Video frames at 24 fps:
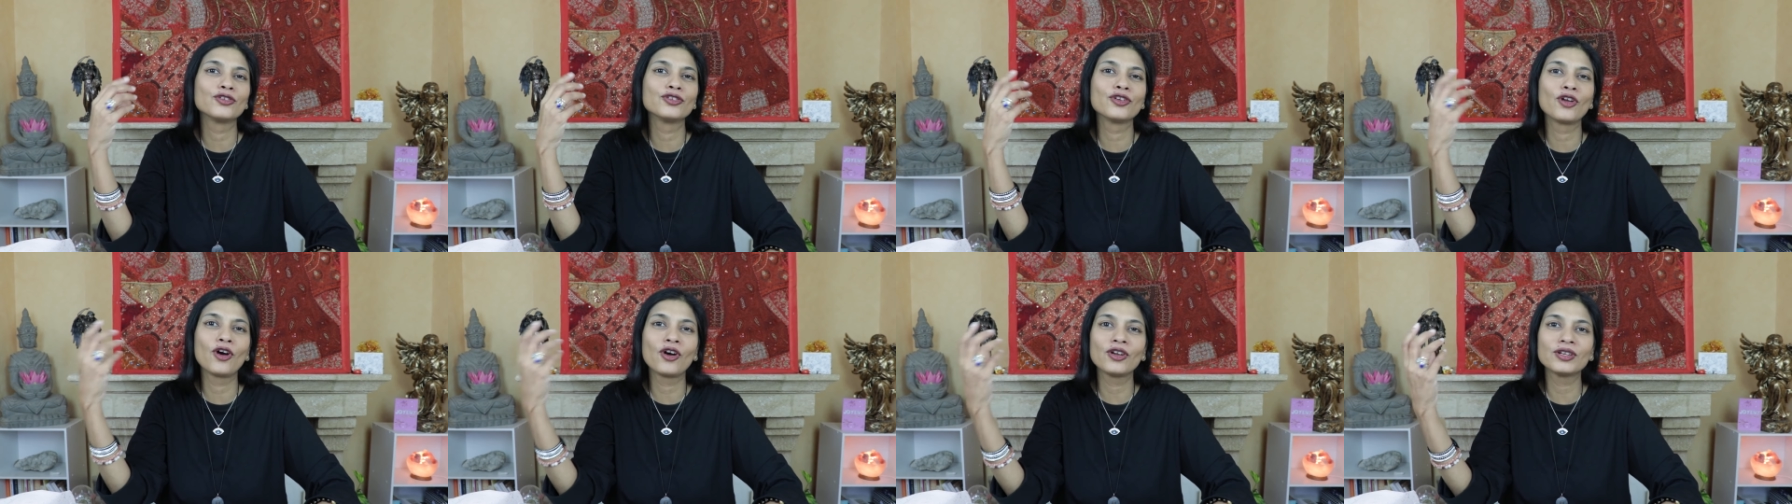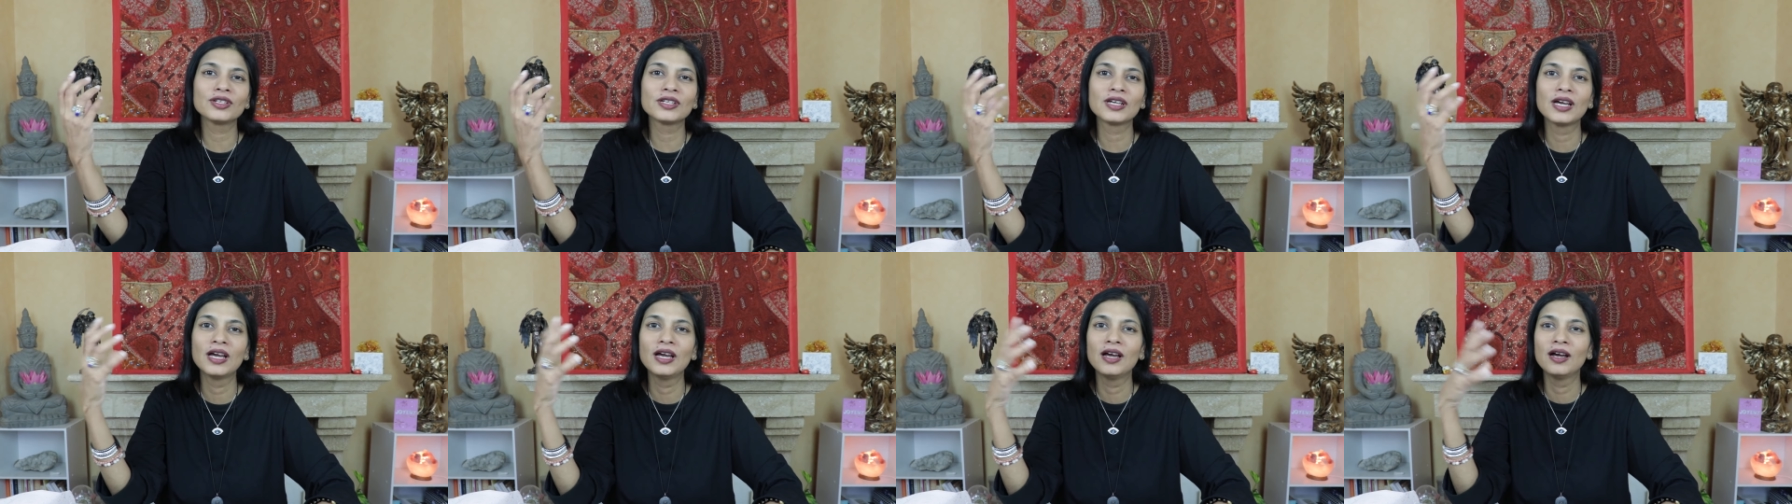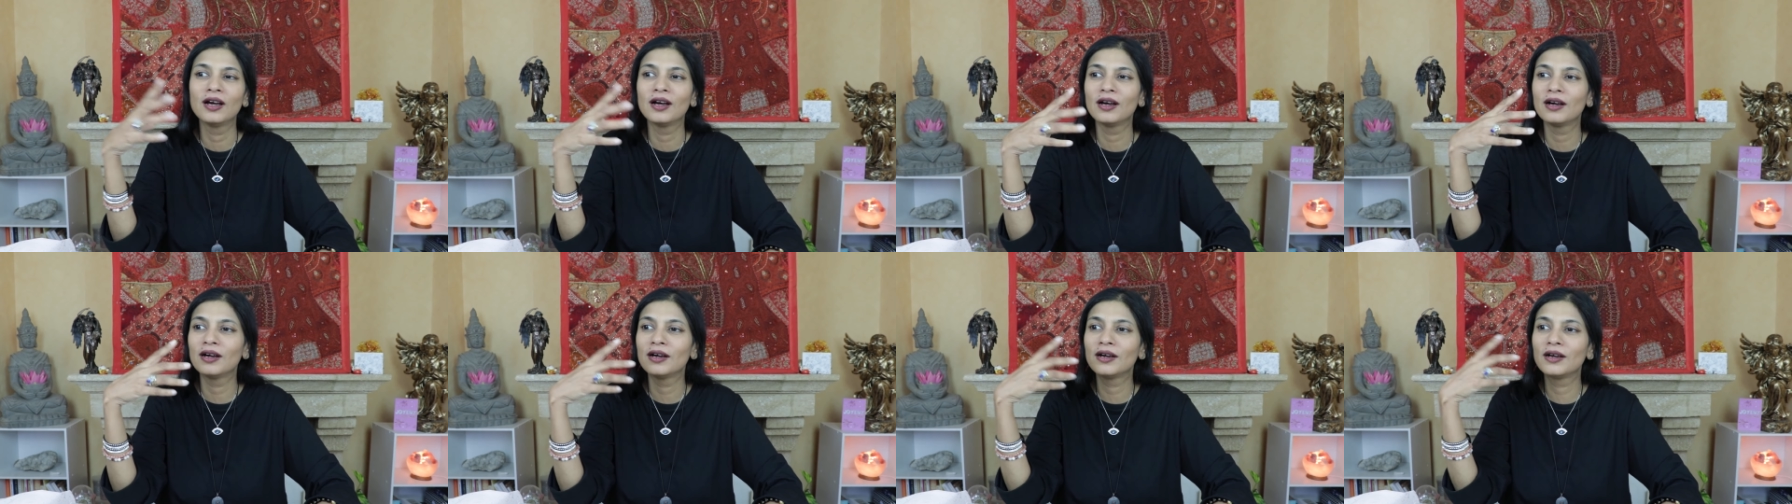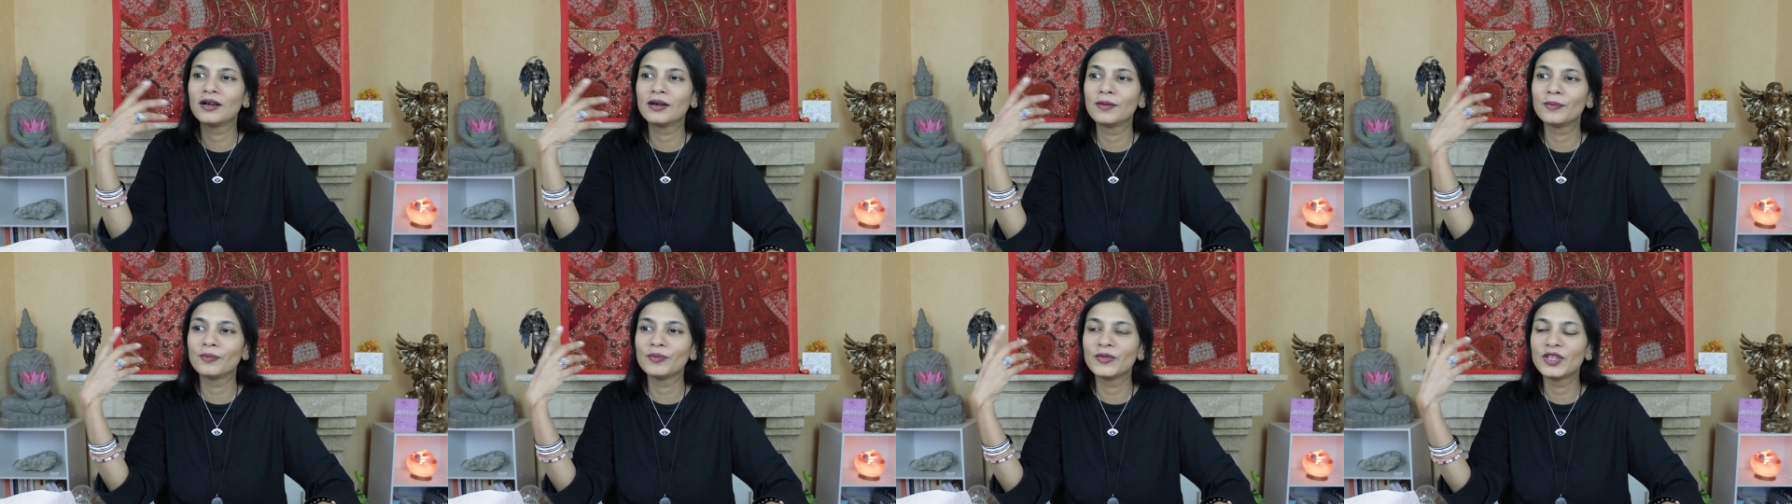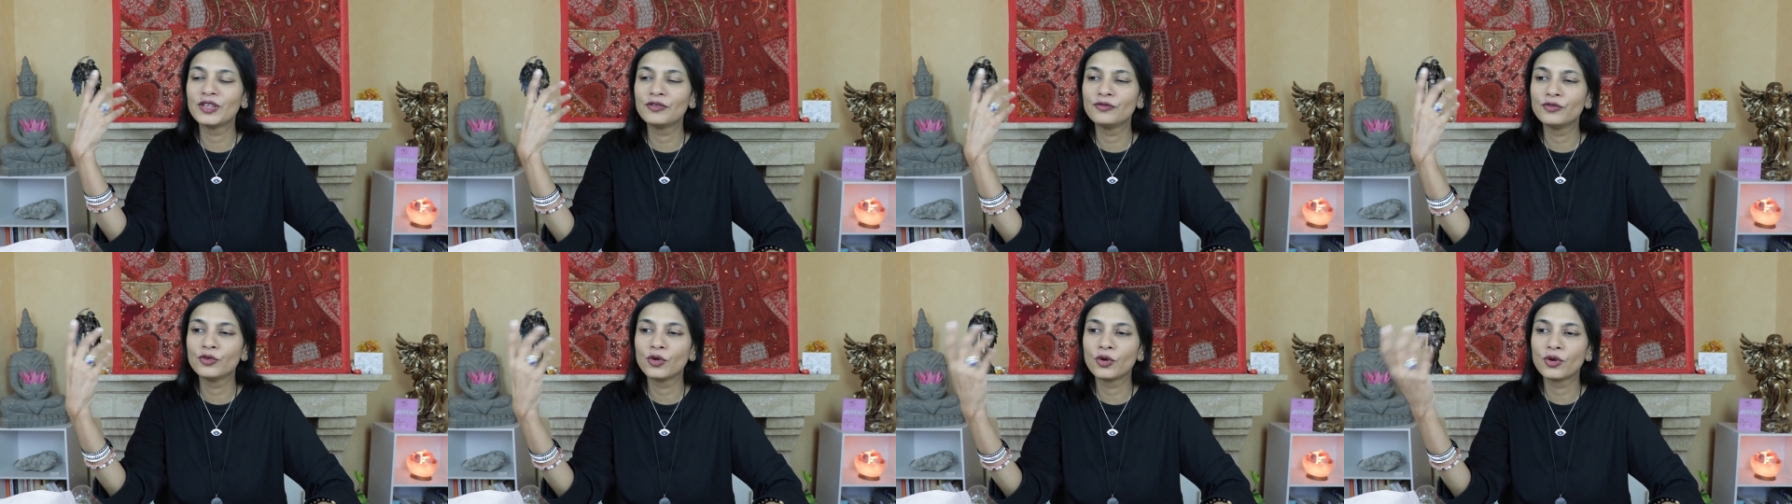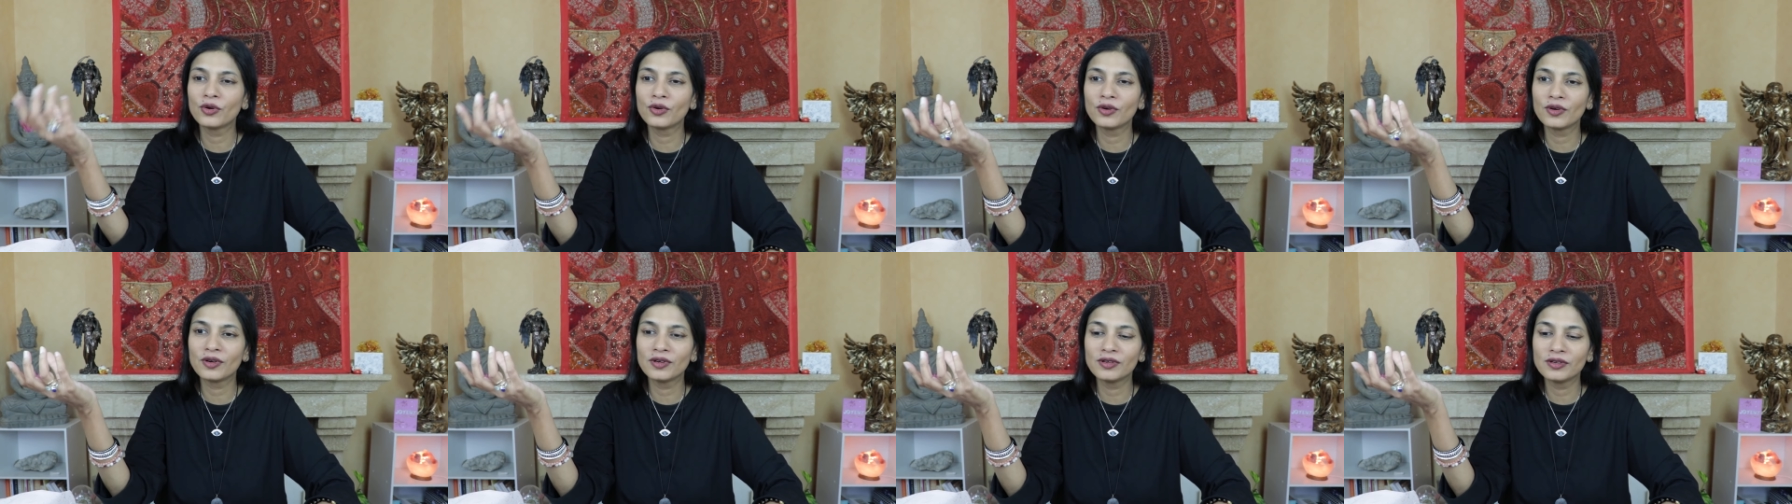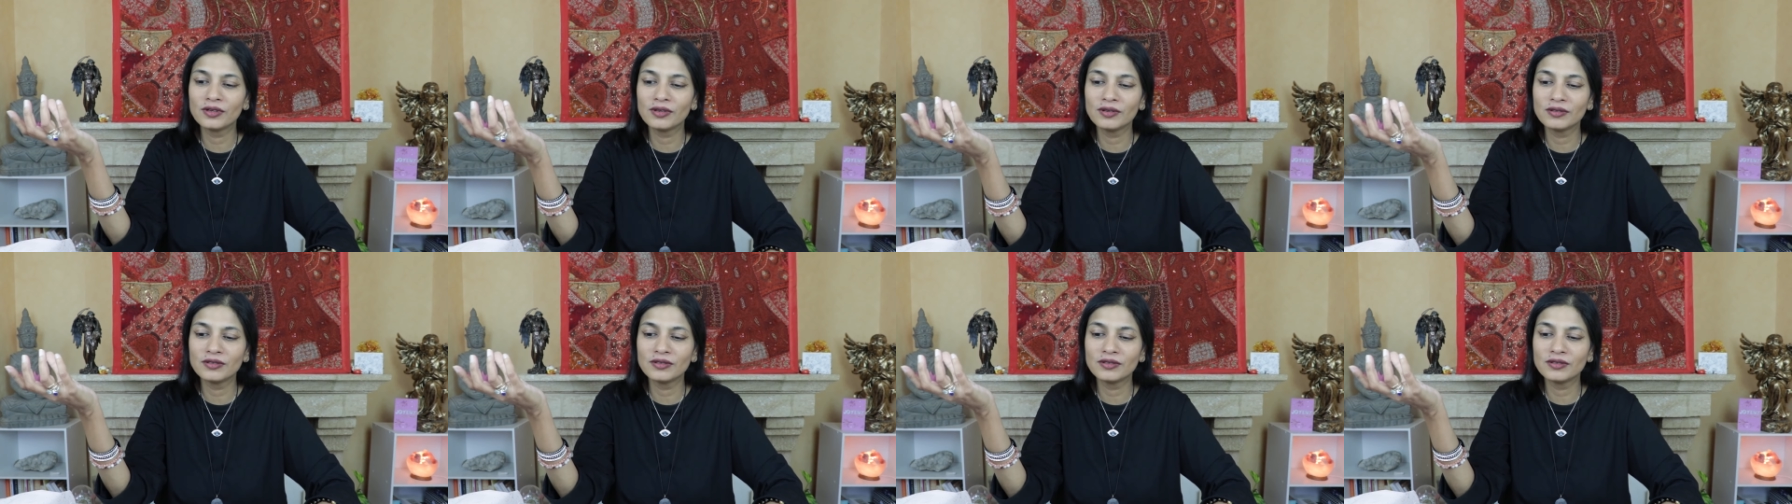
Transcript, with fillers: not um, if you're